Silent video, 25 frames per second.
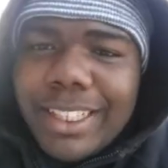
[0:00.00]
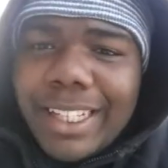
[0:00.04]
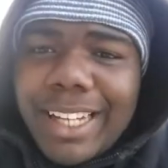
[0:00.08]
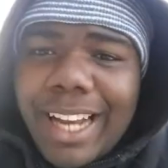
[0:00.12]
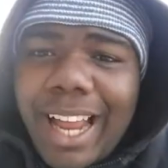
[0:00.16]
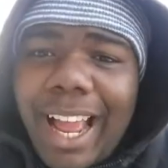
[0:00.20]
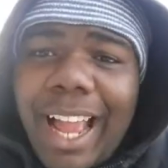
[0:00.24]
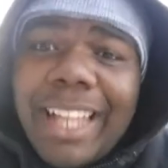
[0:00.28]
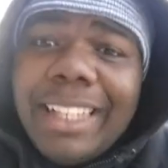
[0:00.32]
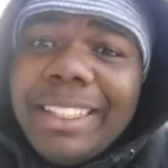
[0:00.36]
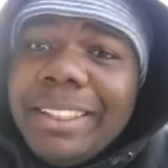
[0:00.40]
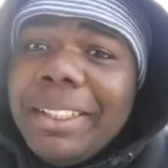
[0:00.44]

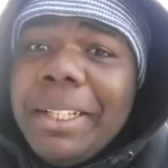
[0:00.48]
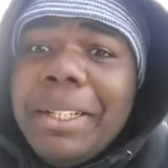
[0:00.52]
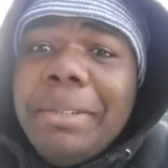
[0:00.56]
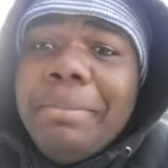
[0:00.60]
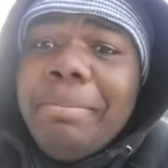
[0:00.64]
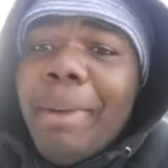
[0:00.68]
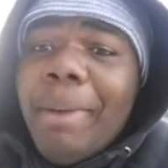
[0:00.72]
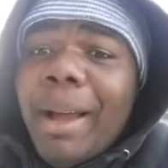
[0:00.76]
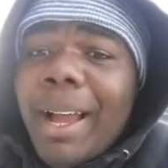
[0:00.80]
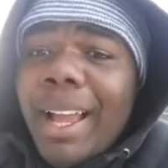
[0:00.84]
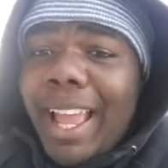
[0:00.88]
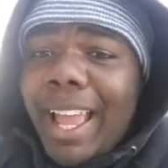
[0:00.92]
I need
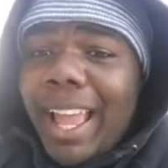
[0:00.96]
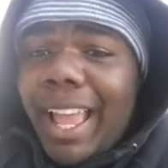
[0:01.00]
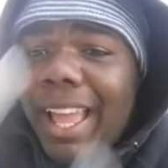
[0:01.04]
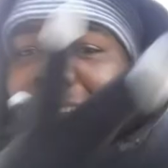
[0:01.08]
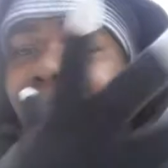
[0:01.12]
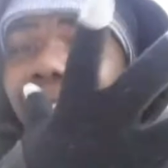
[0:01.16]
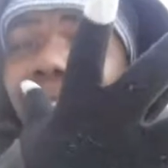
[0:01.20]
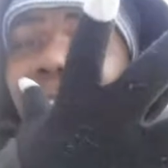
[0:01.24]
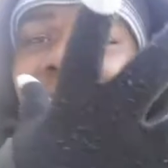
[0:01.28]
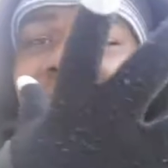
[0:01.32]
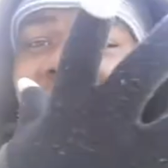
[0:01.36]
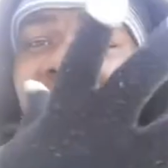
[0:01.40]
my hat, I
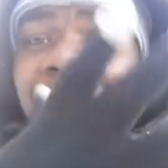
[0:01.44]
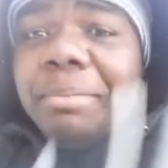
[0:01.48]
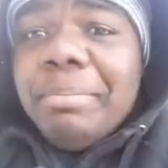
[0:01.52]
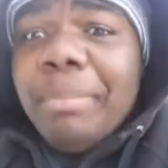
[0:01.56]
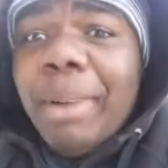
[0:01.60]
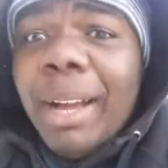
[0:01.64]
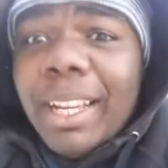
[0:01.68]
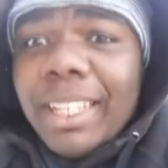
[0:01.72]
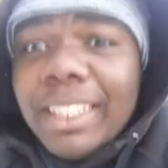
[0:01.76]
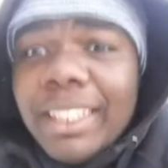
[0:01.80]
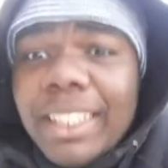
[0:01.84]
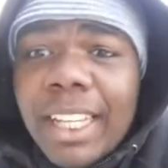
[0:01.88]
need my
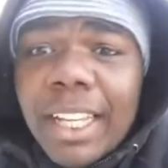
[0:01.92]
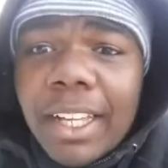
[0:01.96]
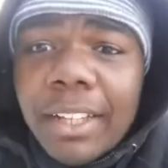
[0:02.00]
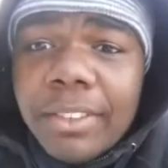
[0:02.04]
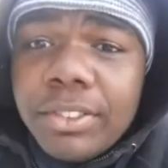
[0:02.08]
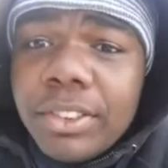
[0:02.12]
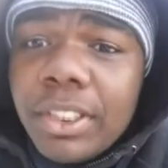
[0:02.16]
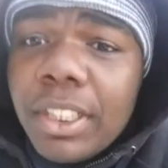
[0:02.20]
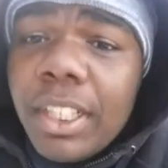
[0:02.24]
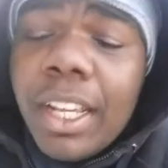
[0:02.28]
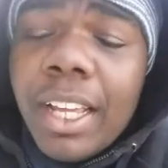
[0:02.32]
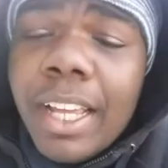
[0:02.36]
gloves,
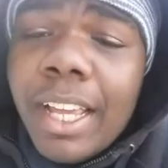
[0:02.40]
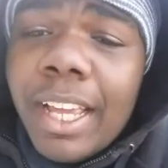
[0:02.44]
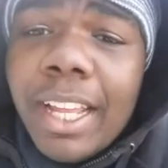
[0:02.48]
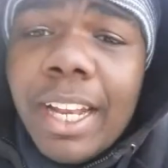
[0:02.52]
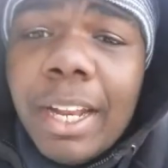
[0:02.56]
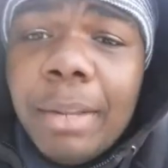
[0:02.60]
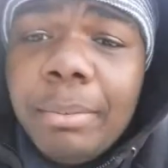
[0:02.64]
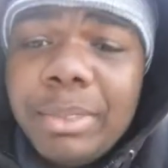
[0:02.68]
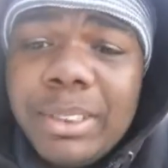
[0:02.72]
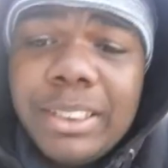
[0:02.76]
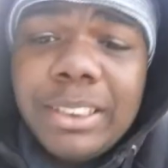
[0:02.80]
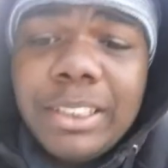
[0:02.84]
and I'm
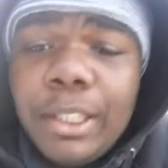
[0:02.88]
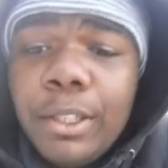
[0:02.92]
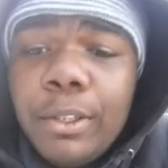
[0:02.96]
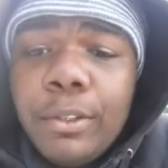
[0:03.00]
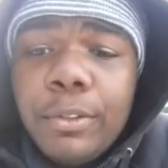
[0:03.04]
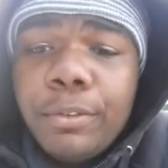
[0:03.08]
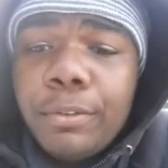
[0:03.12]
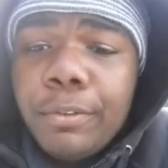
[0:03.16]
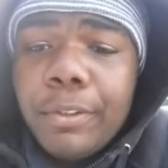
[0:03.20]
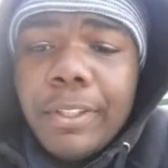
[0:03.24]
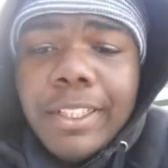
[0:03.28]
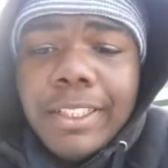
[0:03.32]
still
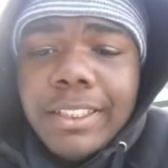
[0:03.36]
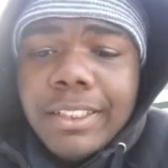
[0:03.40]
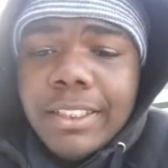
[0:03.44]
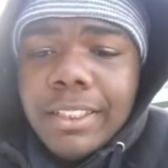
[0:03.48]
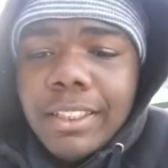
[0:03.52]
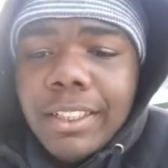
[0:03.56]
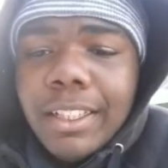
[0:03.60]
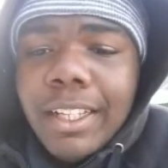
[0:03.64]
freezing.